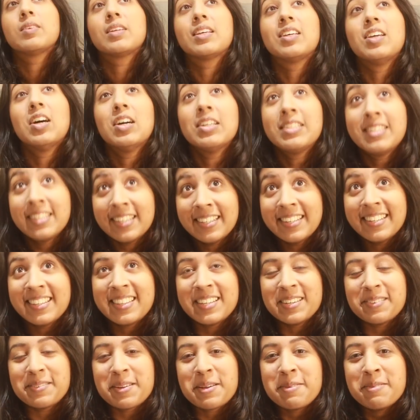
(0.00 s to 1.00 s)
Gutted
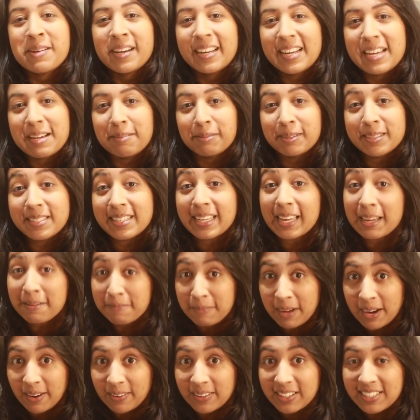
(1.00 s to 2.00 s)
that we weren't able to get
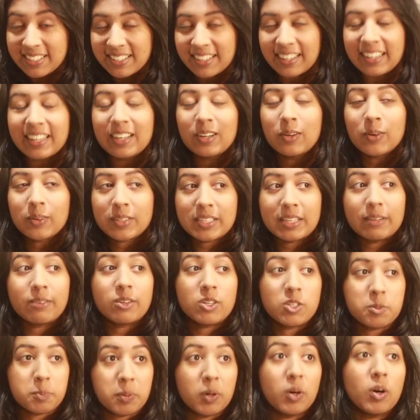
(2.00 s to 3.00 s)
married. Like, lockdown
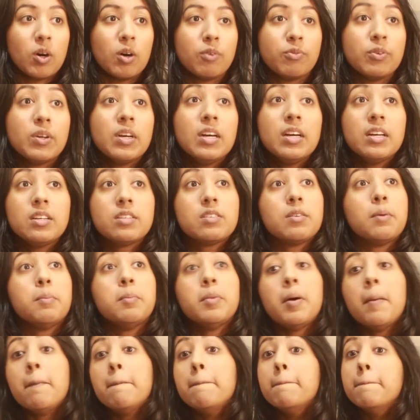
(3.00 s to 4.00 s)
has put off some
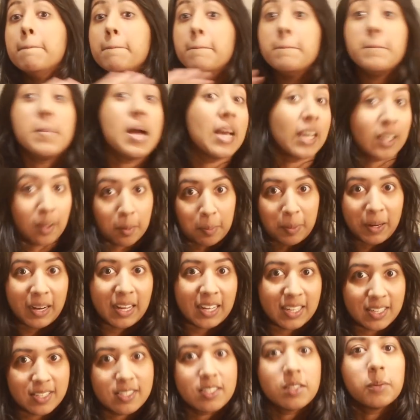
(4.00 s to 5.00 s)
mega
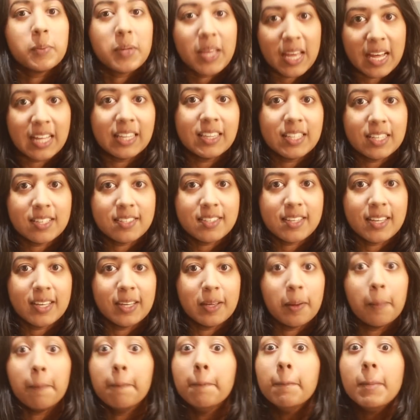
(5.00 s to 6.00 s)
plans that we had this year.
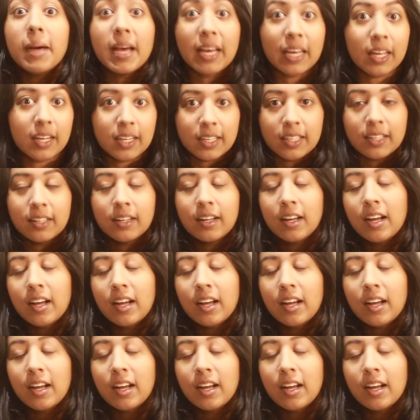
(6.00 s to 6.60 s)
Mega.